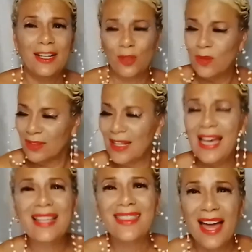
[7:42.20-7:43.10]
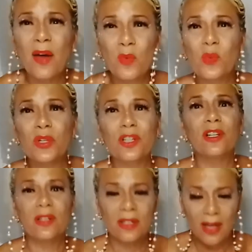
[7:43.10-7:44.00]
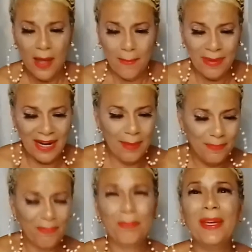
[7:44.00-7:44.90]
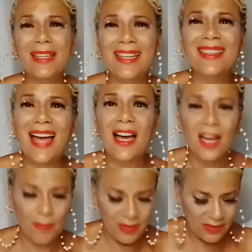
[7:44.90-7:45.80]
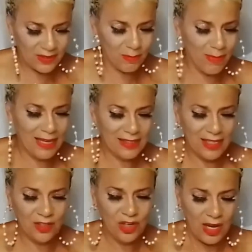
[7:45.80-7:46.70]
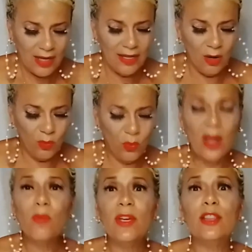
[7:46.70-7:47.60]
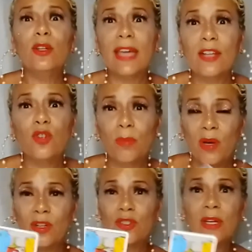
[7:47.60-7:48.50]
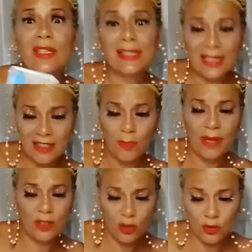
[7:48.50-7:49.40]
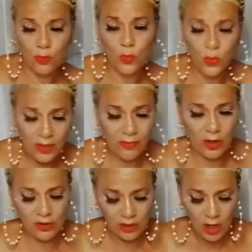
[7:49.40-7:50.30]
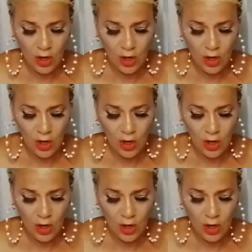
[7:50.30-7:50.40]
don't like that word, but I'm picking that up in this message. Now, when we look at your bonus, you have the Six of Pentacles reversed